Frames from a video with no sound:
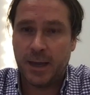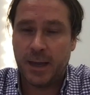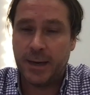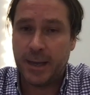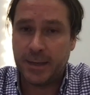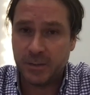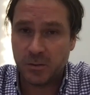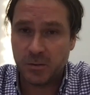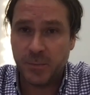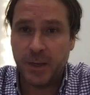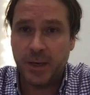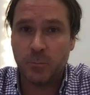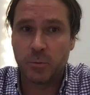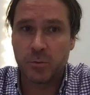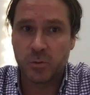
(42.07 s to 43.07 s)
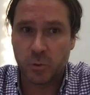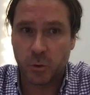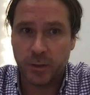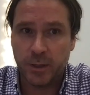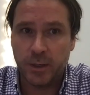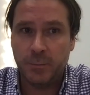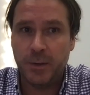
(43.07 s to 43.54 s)
and next year's meeting will
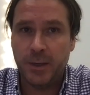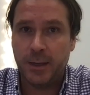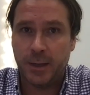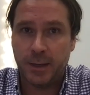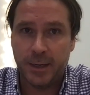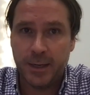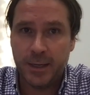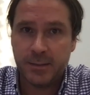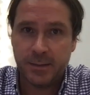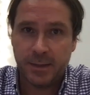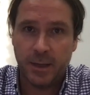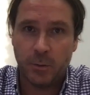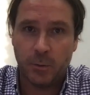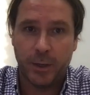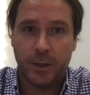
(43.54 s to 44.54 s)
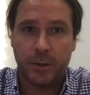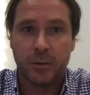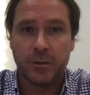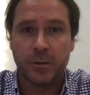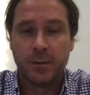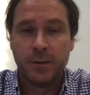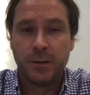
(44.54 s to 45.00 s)
certainly be at least equally
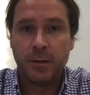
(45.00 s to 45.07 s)
good,